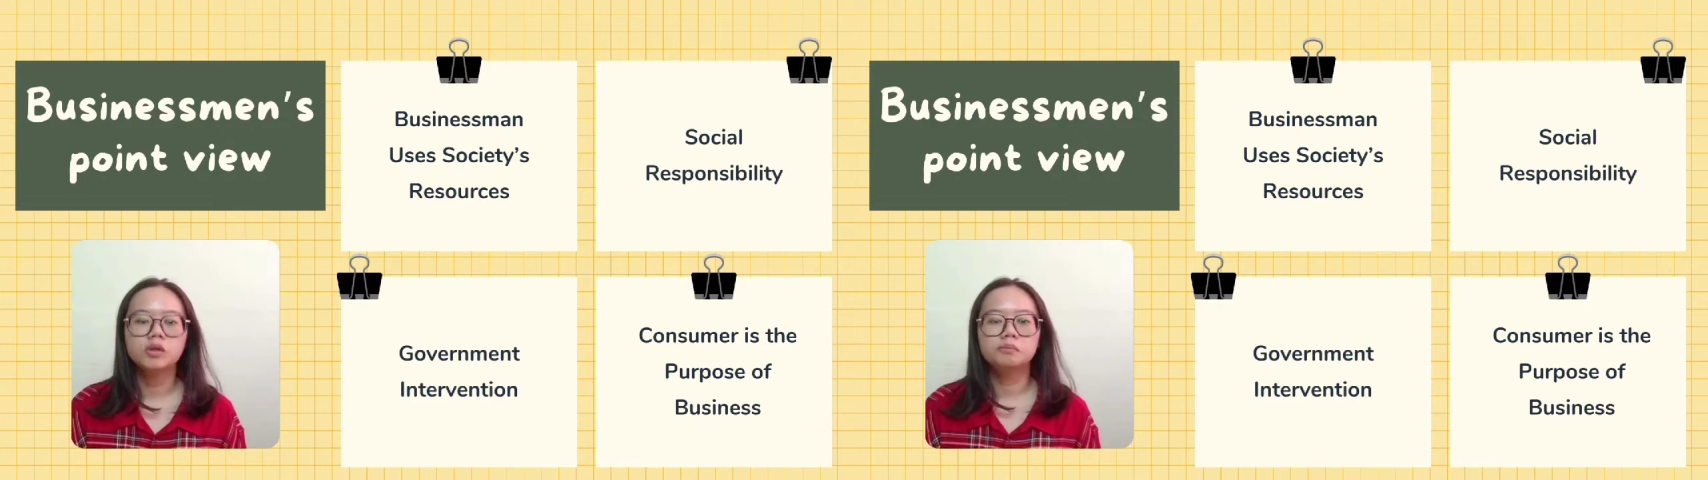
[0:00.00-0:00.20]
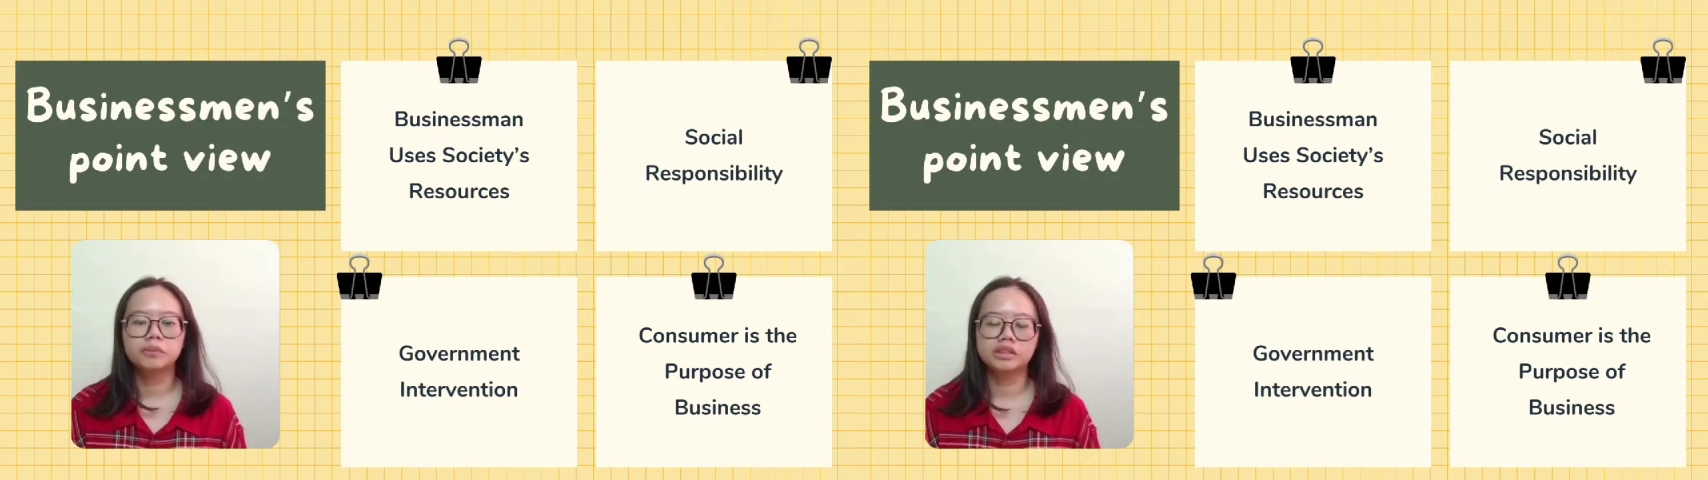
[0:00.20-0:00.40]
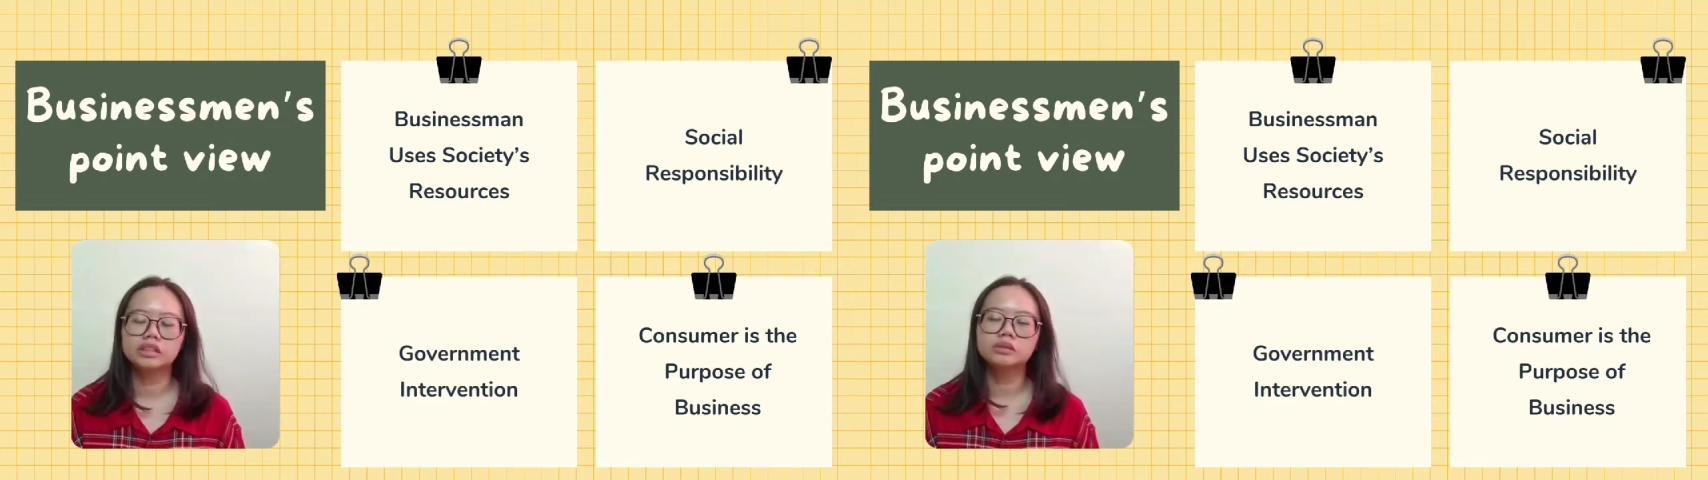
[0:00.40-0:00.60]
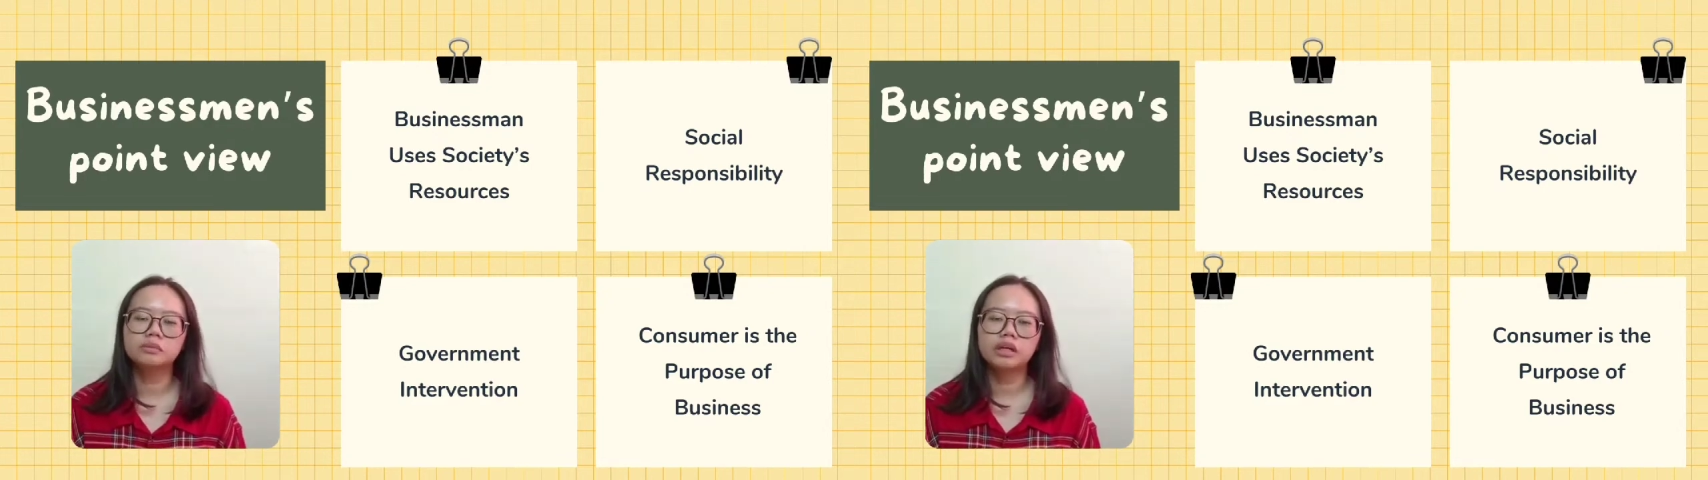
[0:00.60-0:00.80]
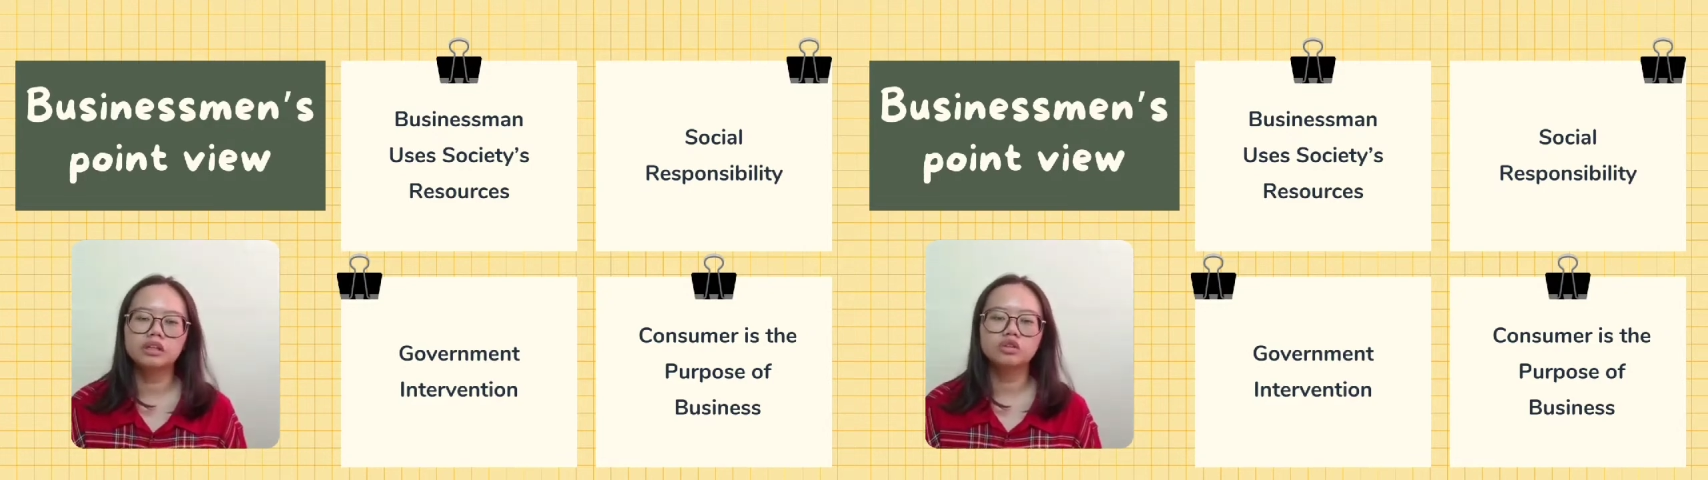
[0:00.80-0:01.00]
point of
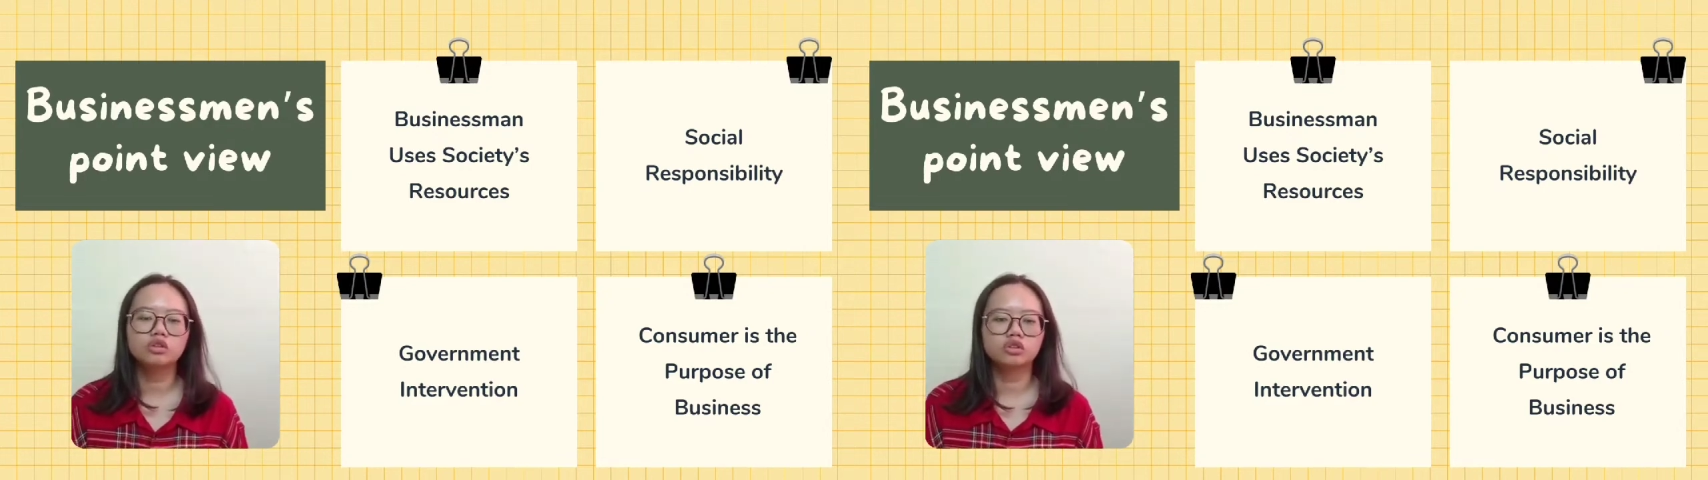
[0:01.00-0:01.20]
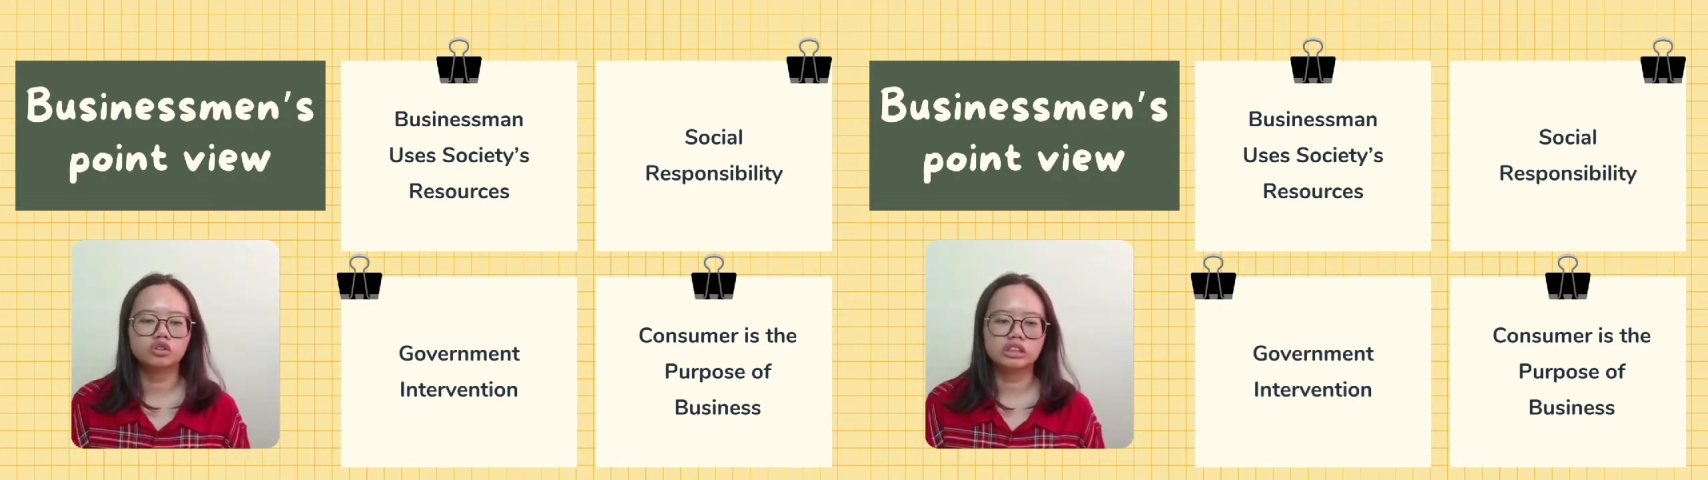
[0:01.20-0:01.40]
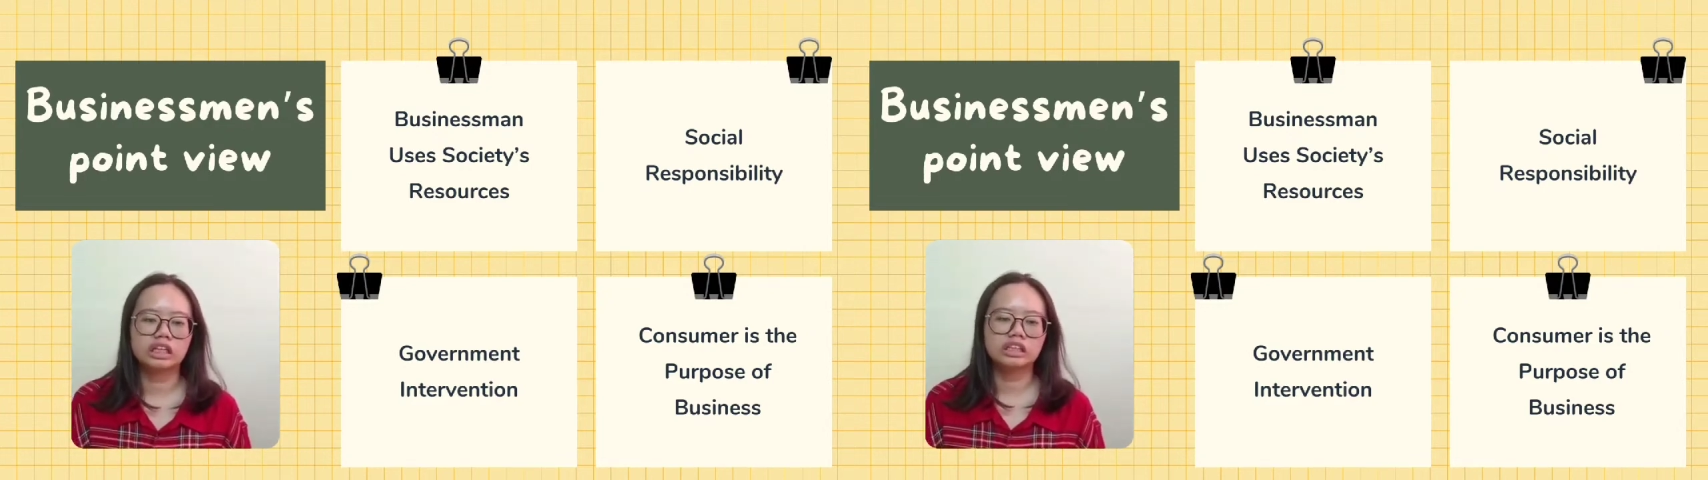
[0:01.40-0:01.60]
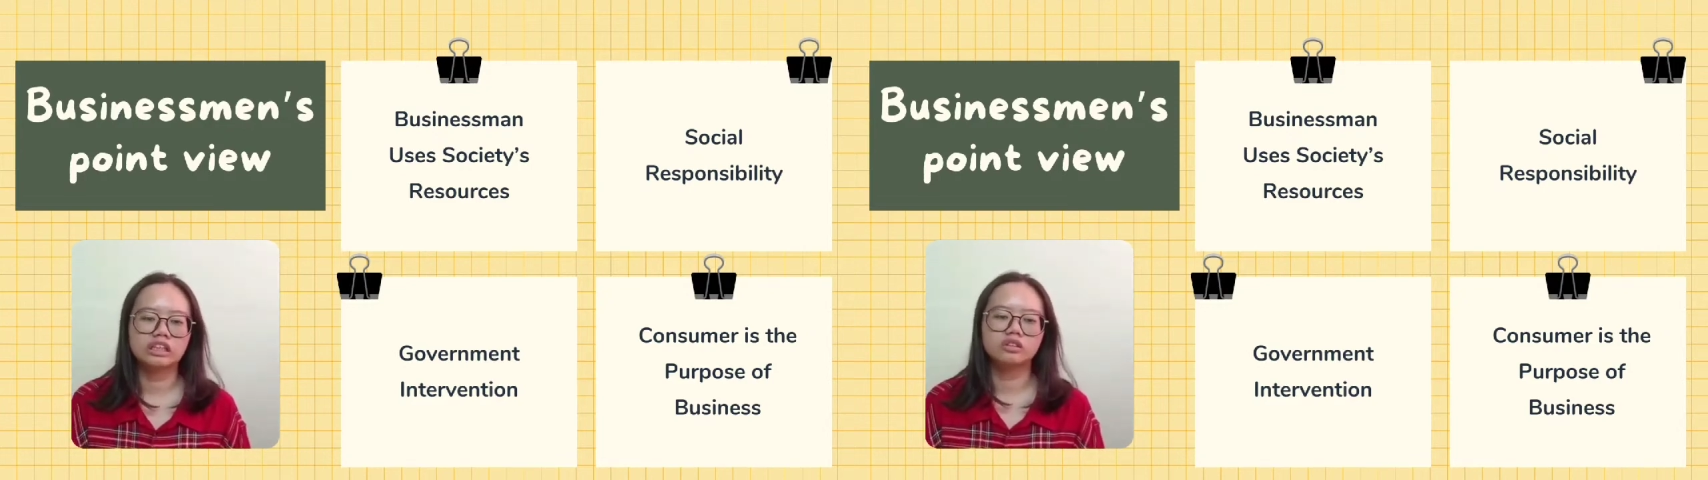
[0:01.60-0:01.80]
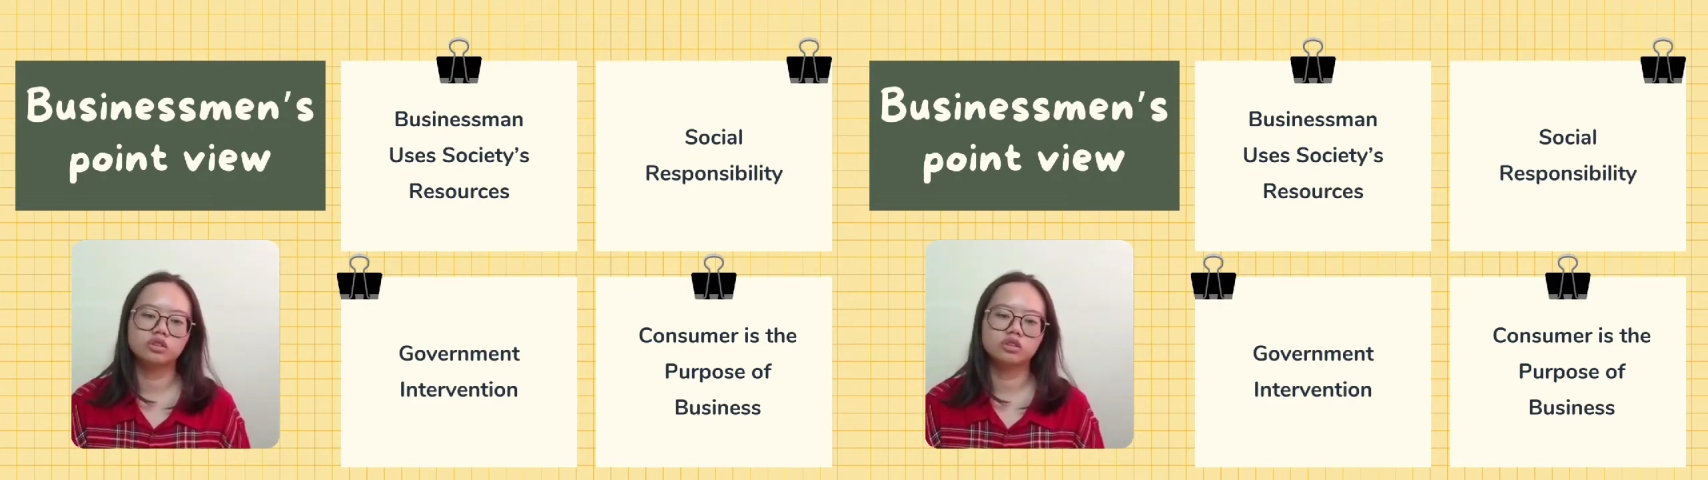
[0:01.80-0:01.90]
view, businessmen